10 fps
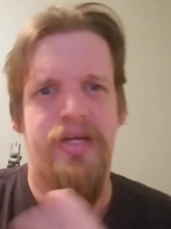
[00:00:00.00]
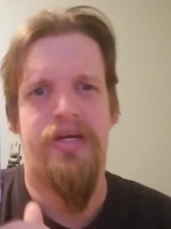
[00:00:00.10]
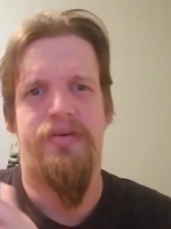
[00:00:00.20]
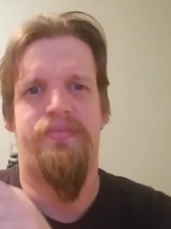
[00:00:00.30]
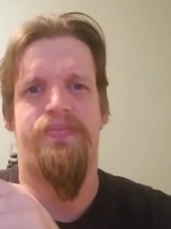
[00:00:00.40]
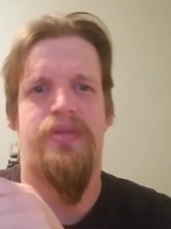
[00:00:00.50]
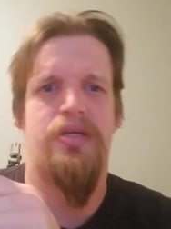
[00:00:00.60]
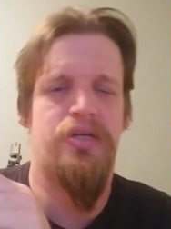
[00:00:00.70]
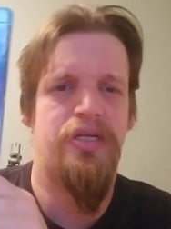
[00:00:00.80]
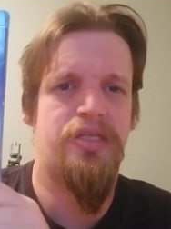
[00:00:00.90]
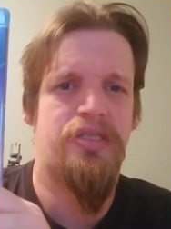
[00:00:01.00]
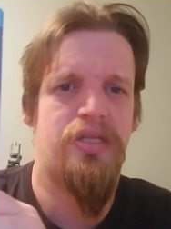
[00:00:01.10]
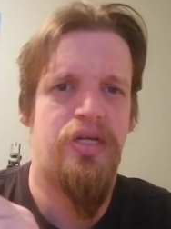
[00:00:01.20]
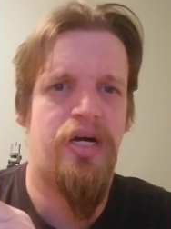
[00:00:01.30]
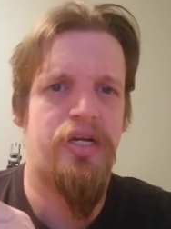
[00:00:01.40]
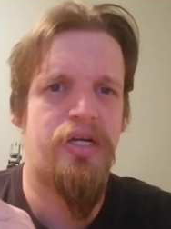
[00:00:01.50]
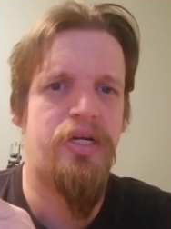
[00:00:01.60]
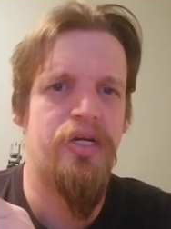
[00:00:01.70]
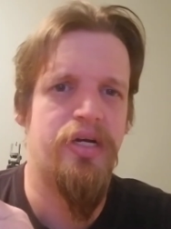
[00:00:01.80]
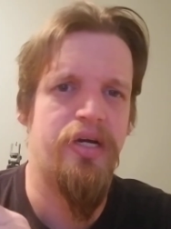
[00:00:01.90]
Uh, there is a lot of
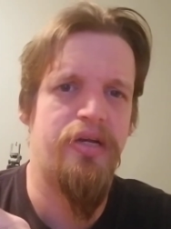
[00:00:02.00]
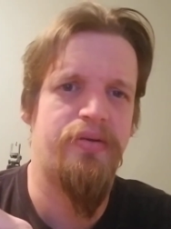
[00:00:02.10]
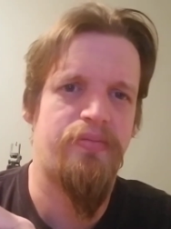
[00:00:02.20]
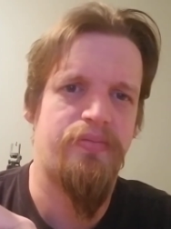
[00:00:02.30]
good